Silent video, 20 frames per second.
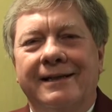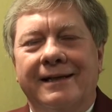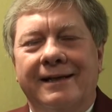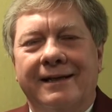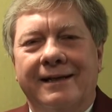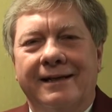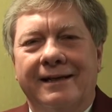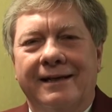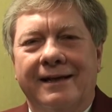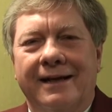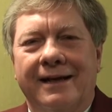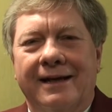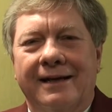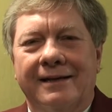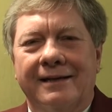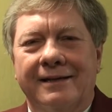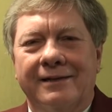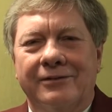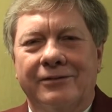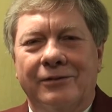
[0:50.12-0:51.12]
And
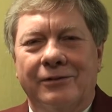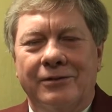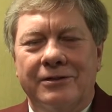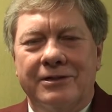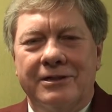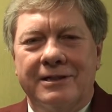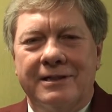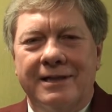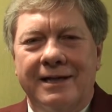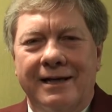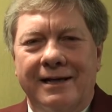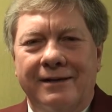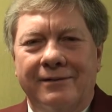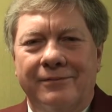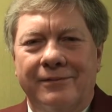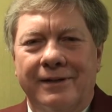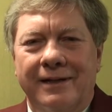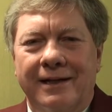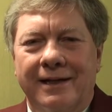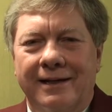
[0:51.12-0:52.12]
at Georgia Tech
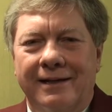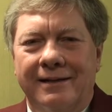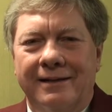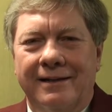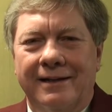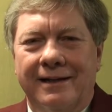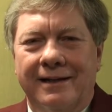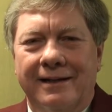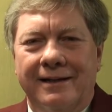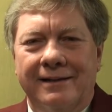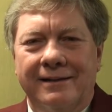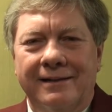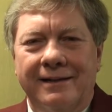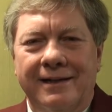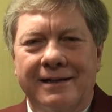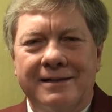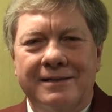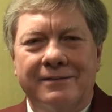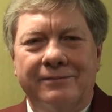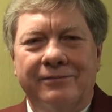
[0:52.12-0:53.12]
we
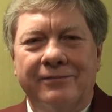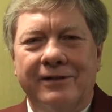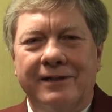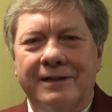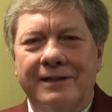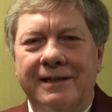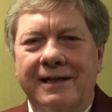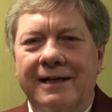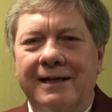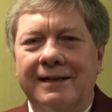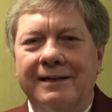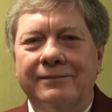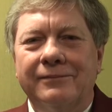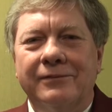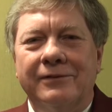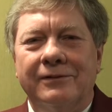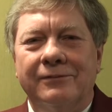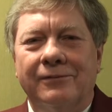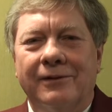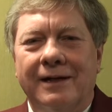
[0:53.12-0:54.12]
had some fun
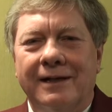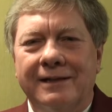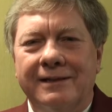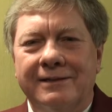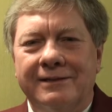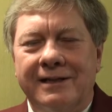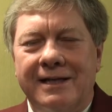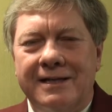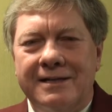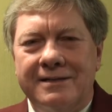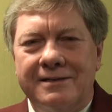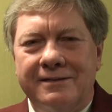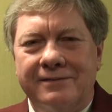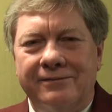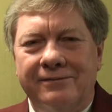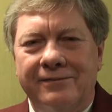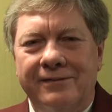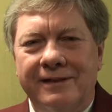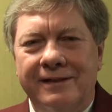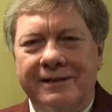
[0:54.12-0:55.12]
times, and Wally Johnson
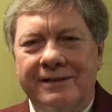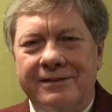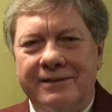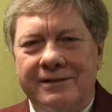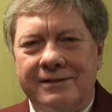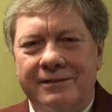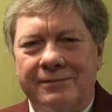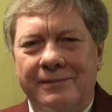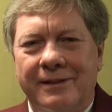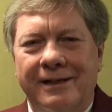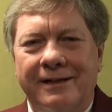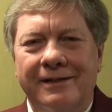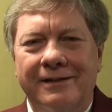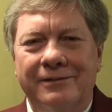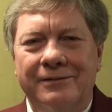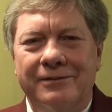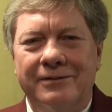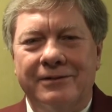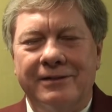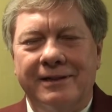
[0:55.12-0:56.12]
finished as my
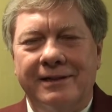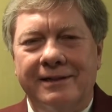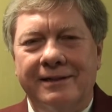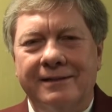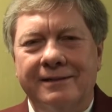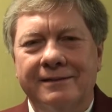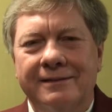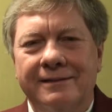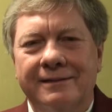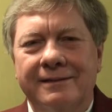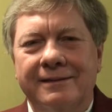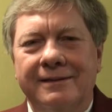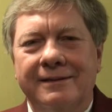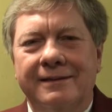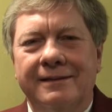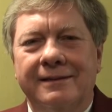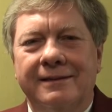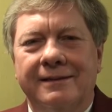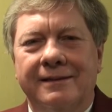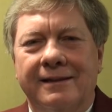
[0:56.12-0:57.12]
coach there.
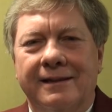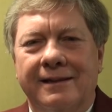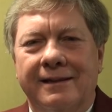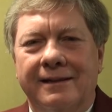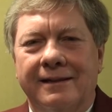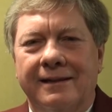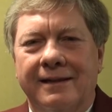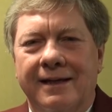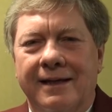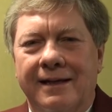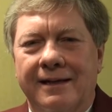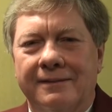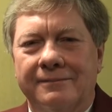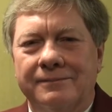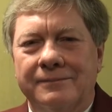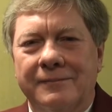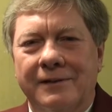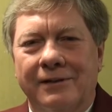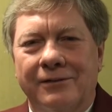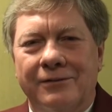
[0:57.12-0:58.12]
And
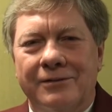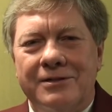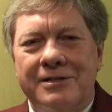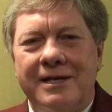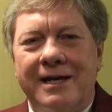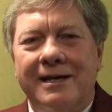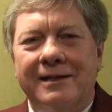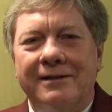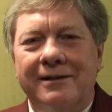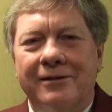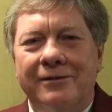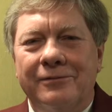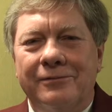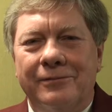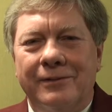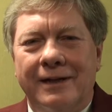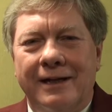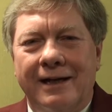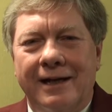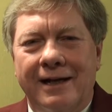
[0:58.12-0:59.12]
on a side note,
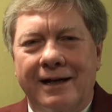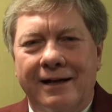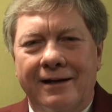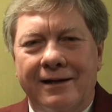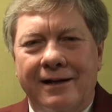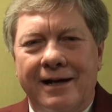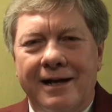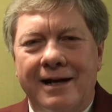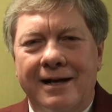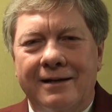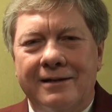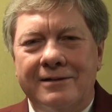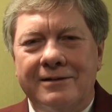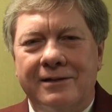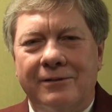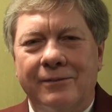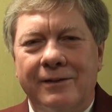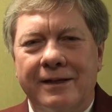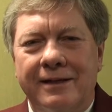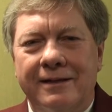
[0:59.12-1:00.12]
when I got out of college,
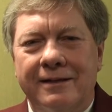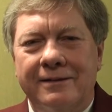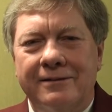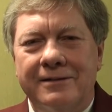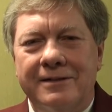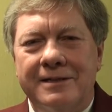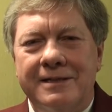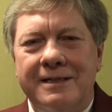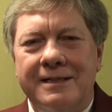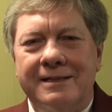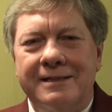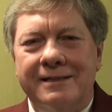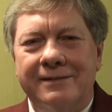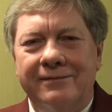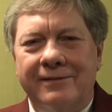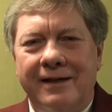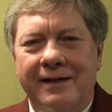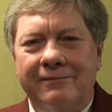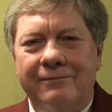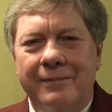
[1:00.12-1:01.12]
I weighed
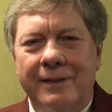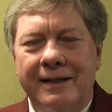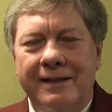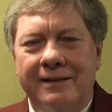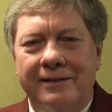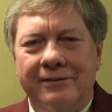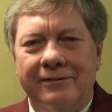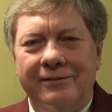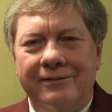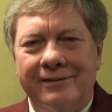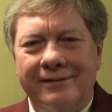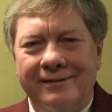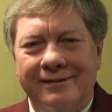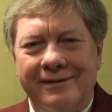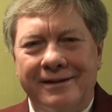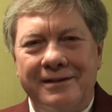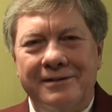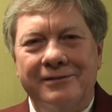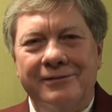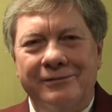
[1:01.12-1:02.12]
165 pounds.
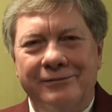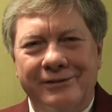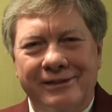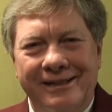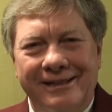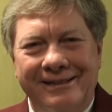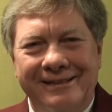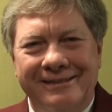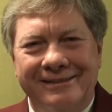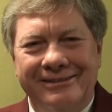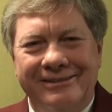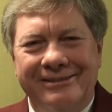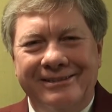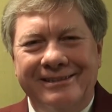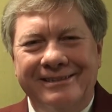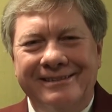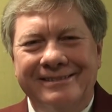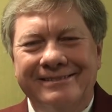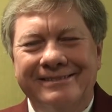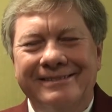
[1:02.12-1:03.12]
Things have changed.